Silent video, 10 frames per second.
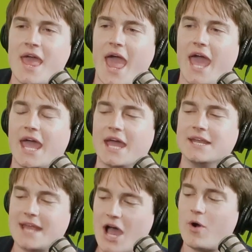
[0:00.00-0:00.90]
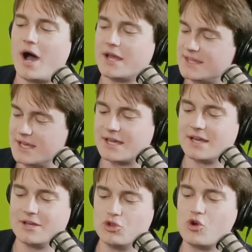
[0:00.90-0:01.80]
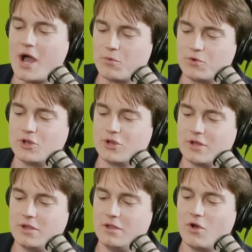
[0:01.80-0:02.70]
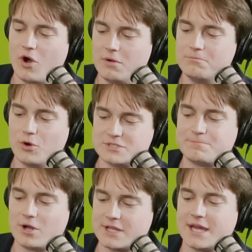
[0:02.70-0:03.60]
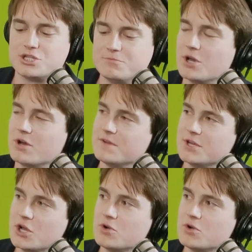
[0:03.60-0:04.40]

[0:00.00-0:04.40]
And now I think most podcasts should be on video.